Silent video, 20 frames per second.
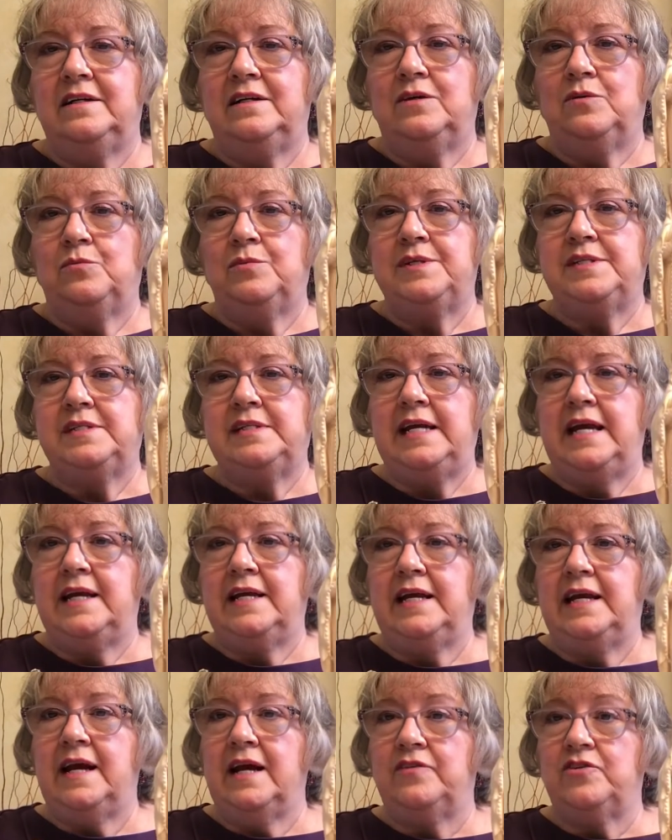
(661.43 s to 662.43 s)
was
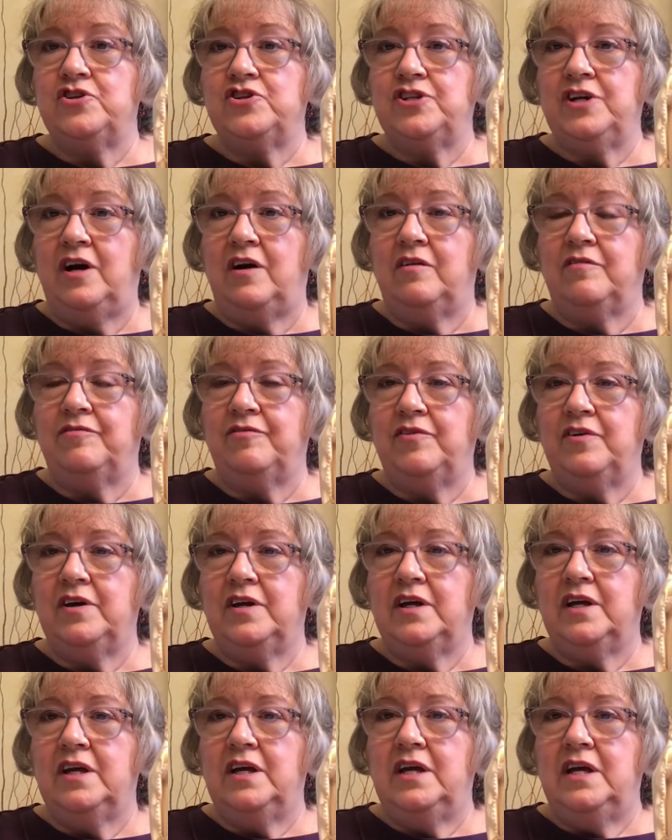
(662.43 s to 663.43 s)
standing on the shelf,
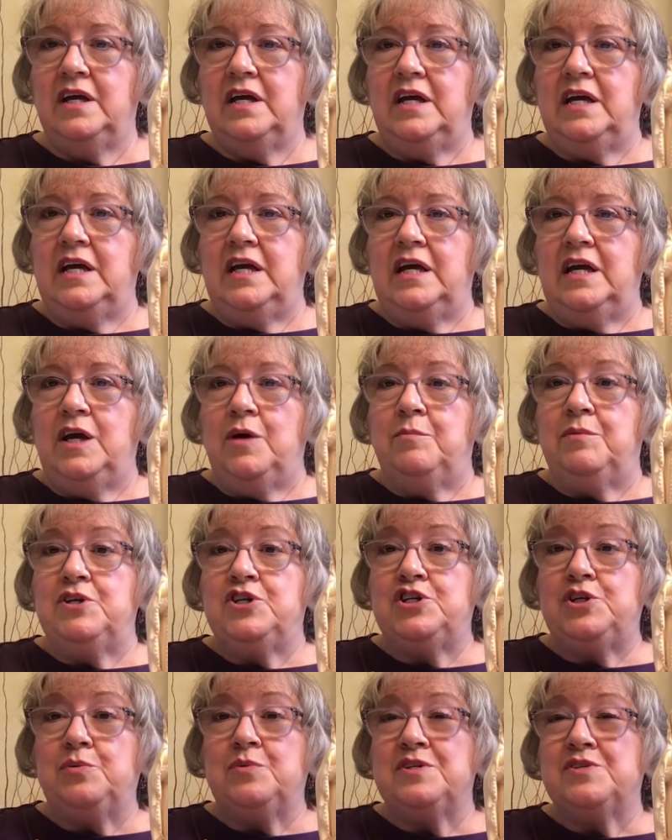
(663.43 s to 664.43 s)
but
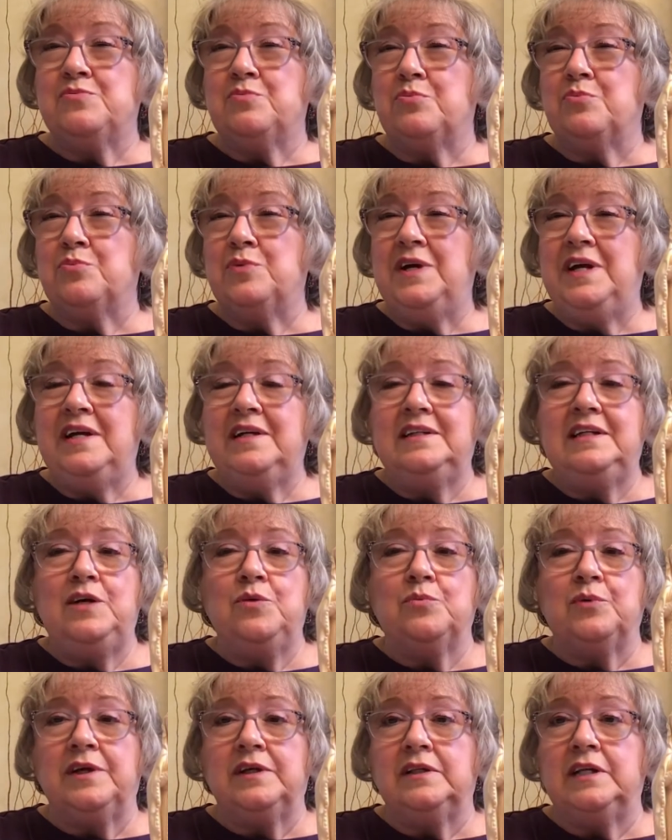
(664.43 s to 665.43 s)
she was really,
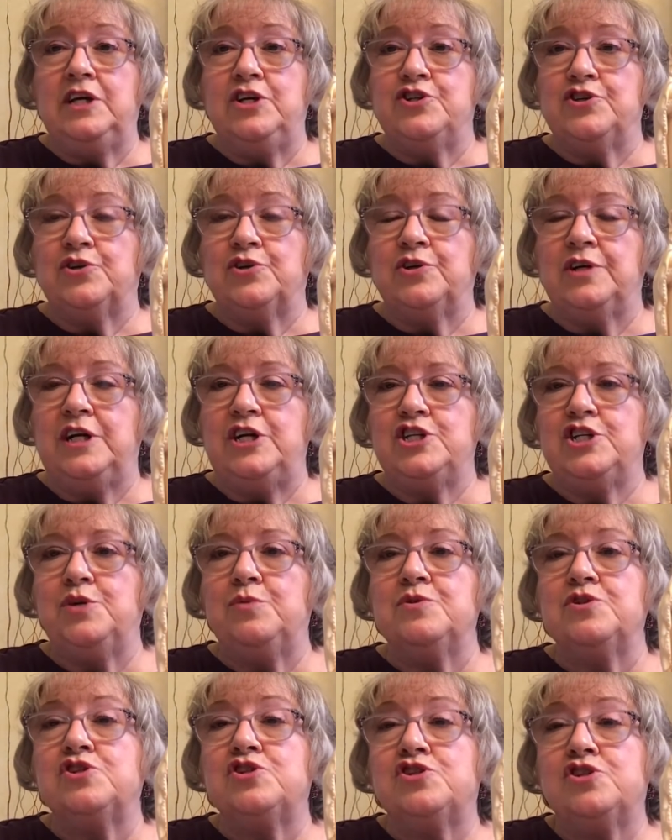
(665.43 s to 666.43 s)
really dirty. She
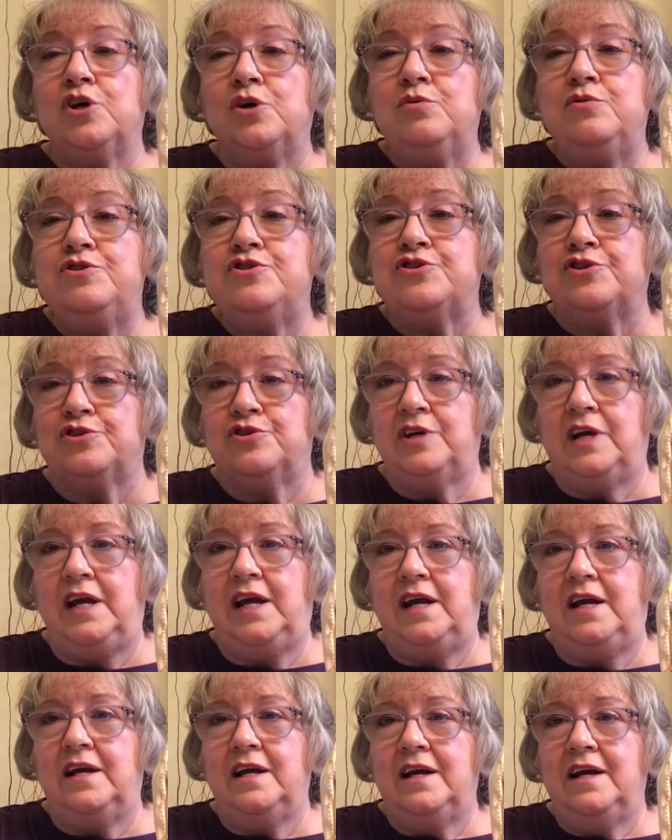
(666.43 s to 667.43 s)
was so
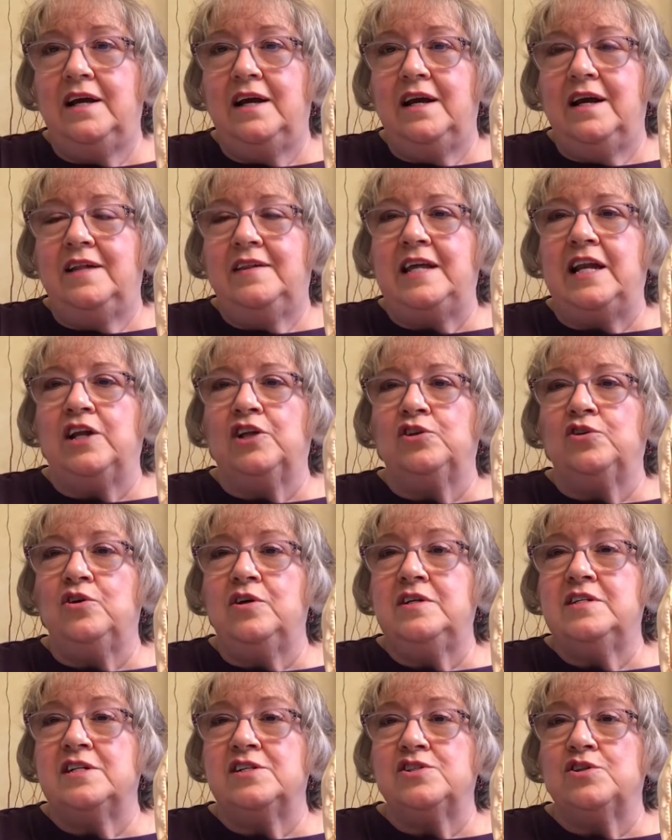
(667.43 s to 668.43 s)
dirty that it looked
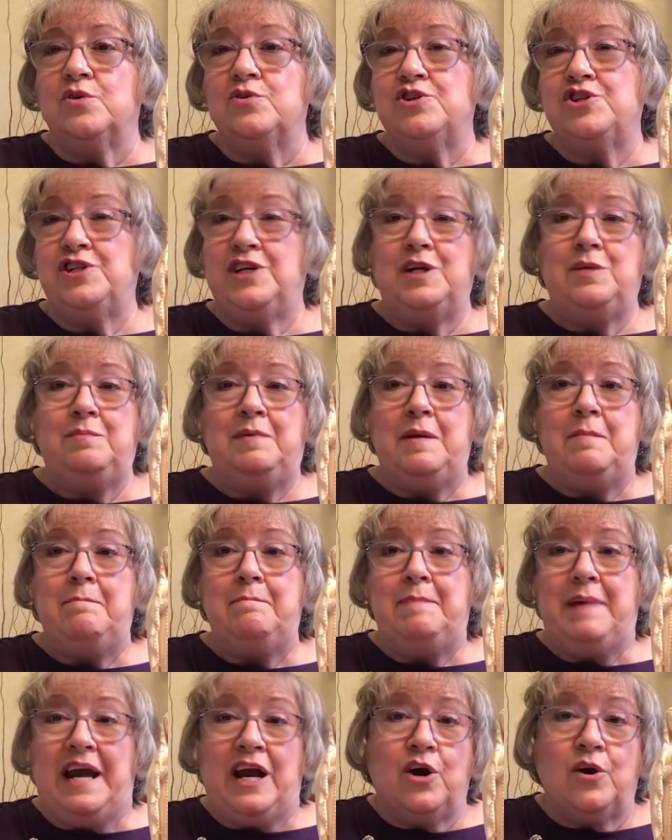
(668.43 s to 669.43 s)
as though she had been
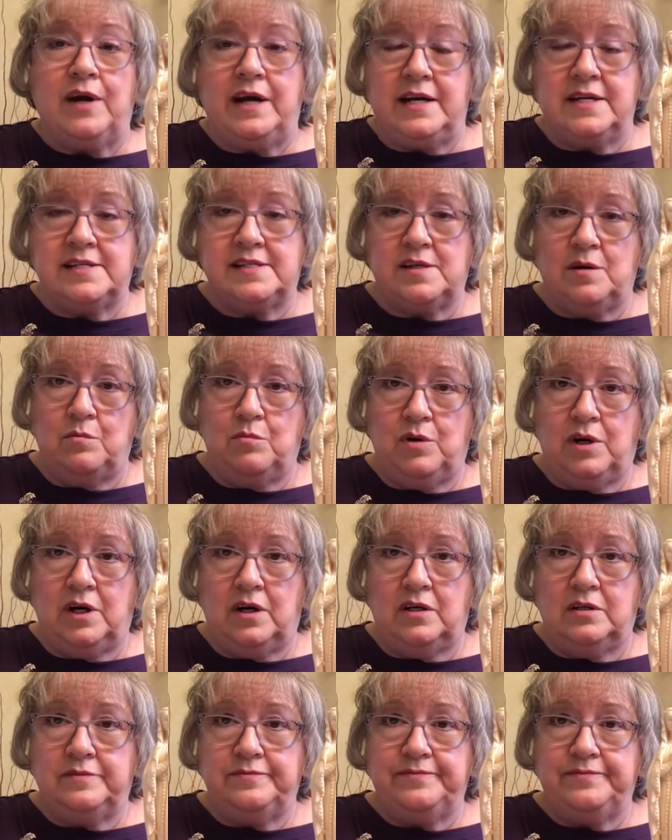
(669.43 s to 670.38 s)
buried somewhere.